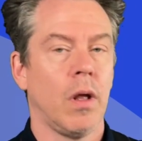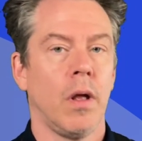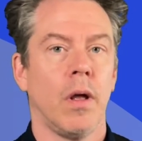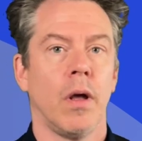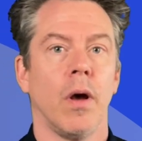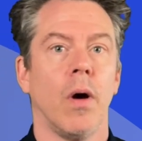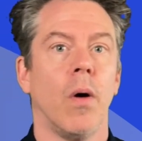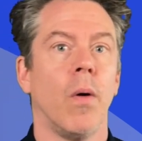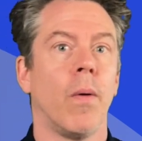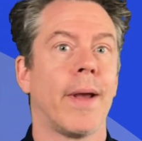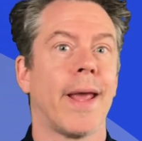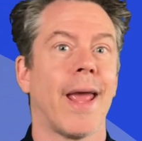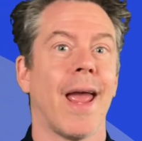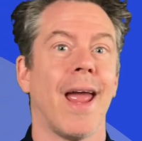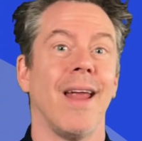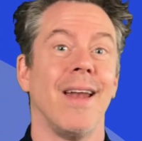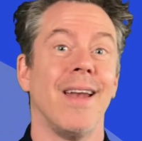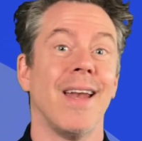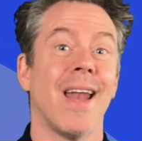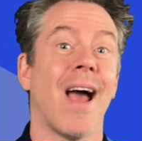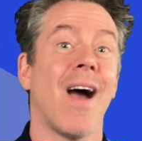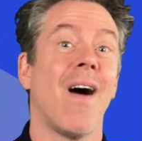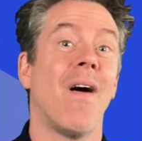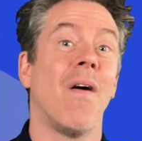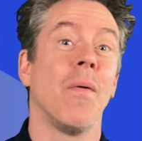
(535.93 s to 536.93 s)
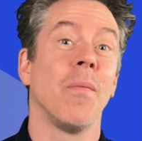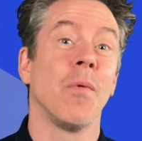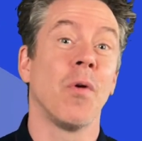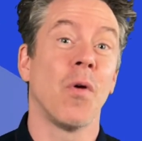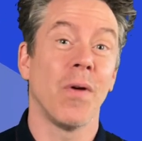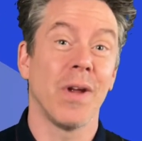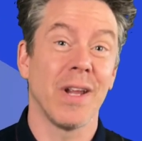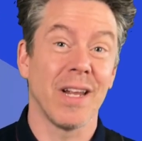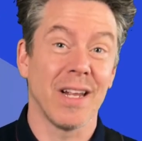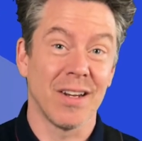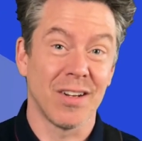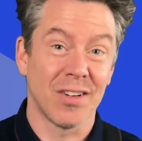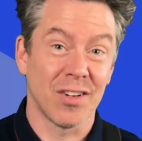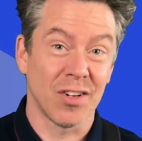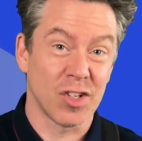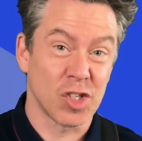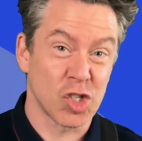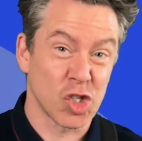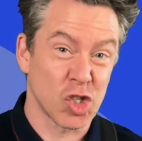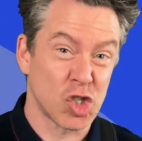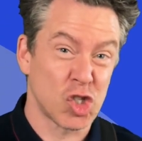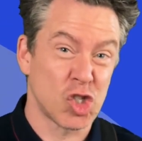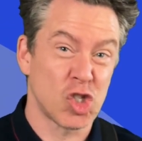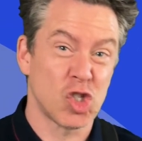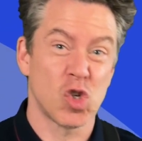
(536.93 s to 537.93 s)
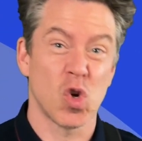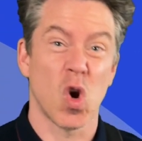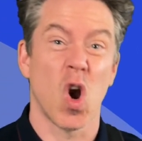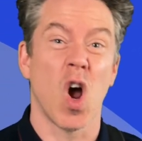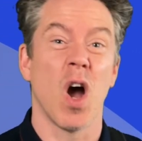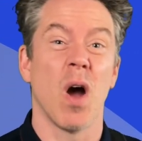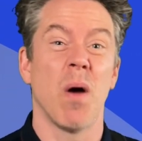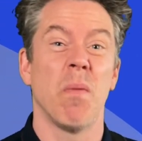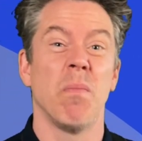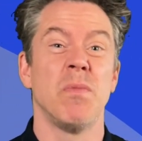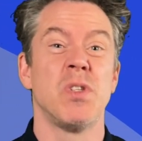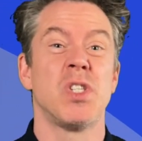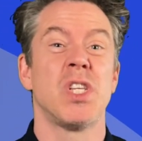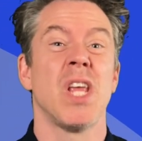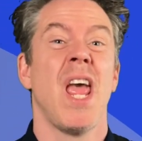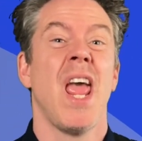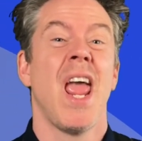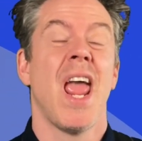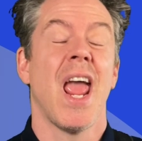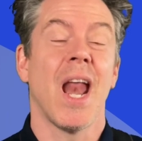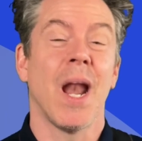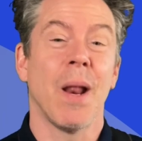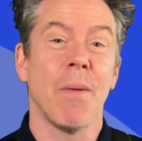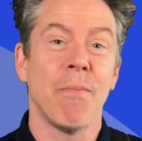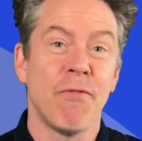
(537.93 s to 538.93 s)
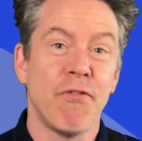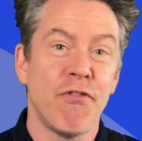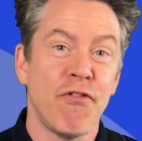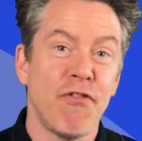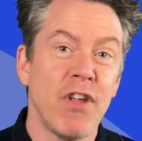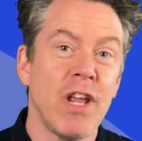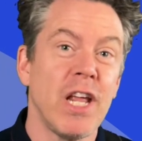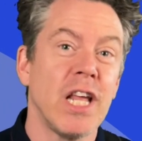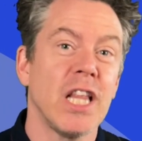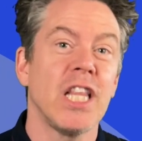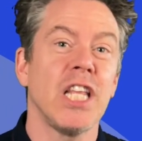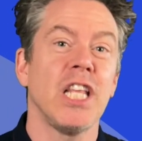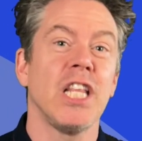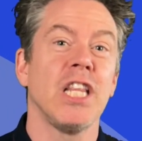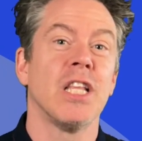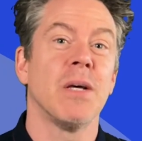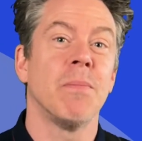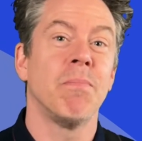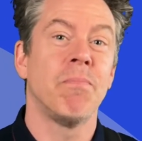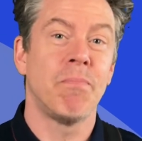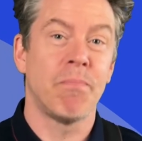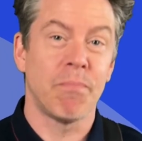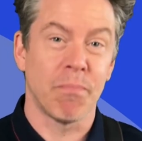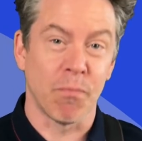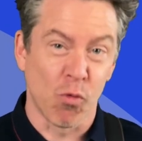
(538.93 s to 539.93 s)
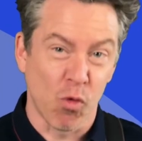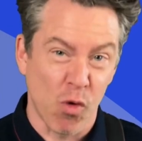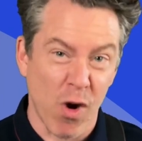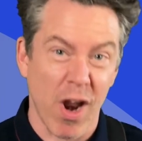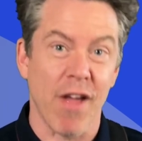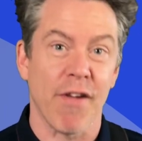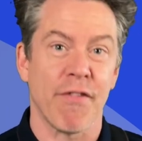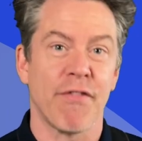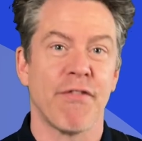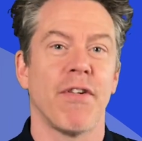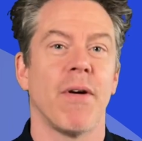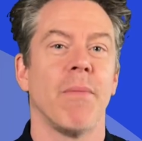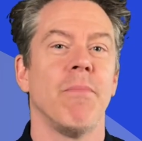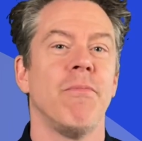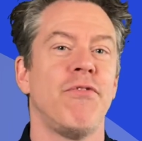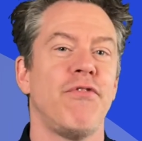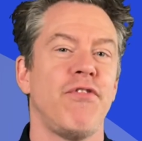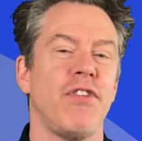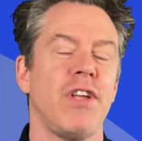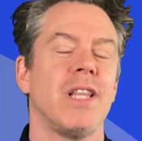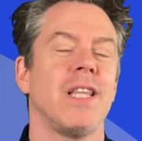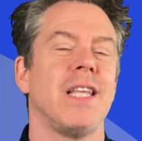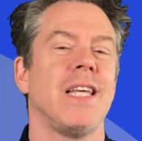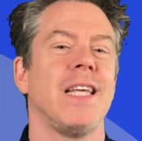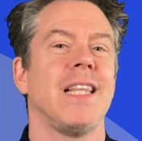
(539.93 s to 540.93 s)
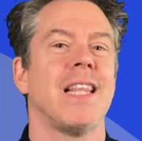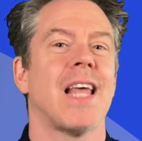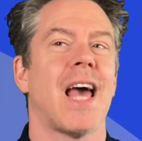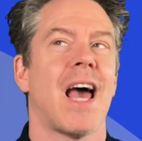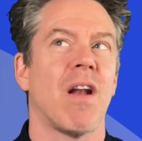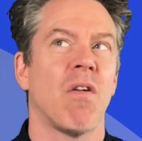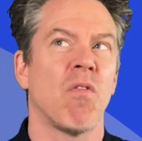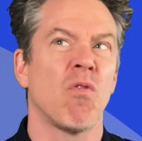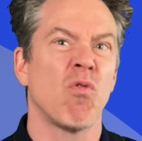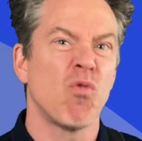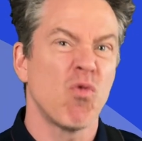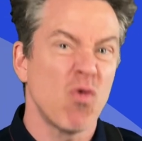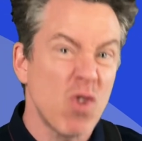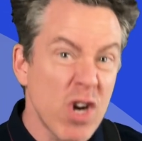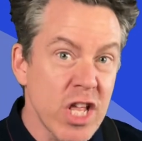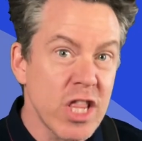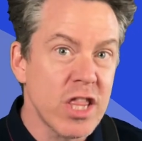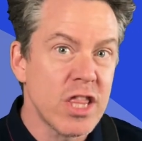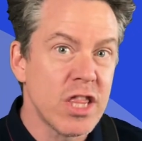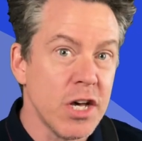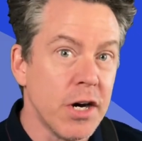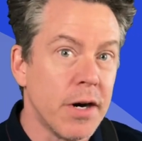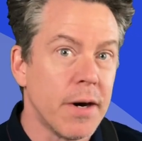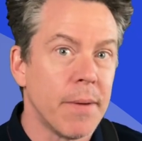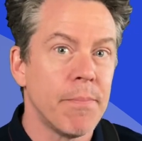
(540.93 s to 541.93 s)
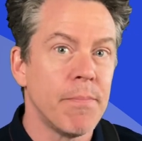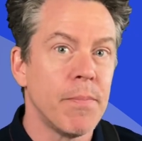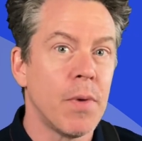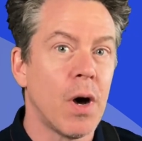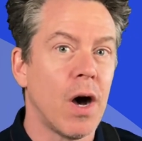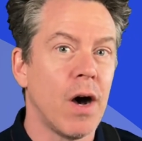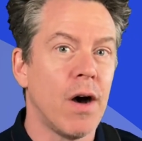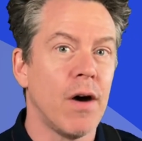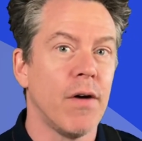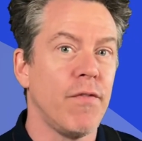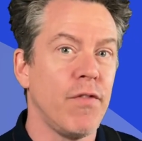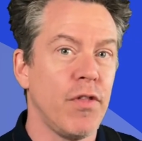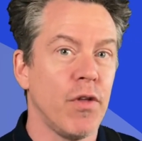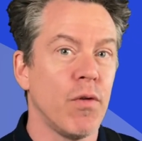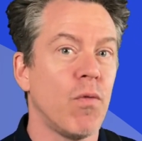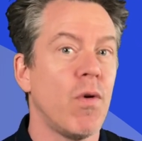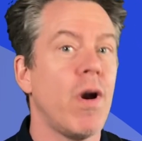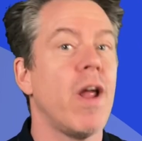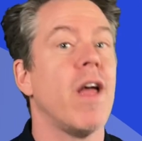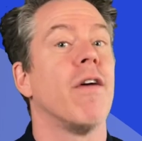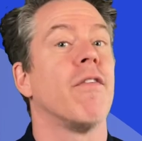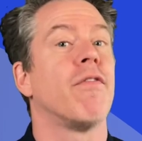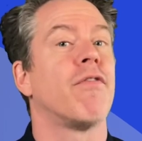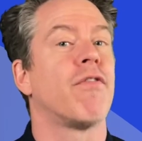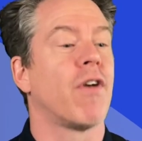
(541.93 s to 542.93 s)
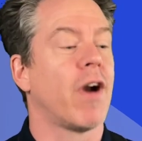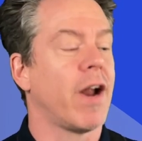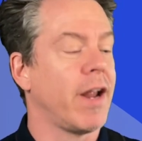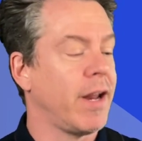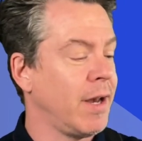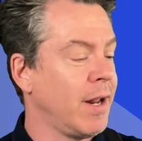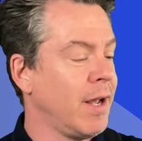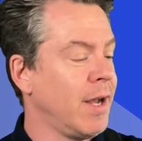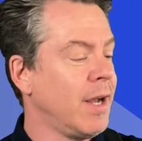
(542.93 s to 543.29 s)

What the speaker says: Okay, now I'm going into just strums and I'm feeling the riff. I'm feeling that rhythm of the riff, right?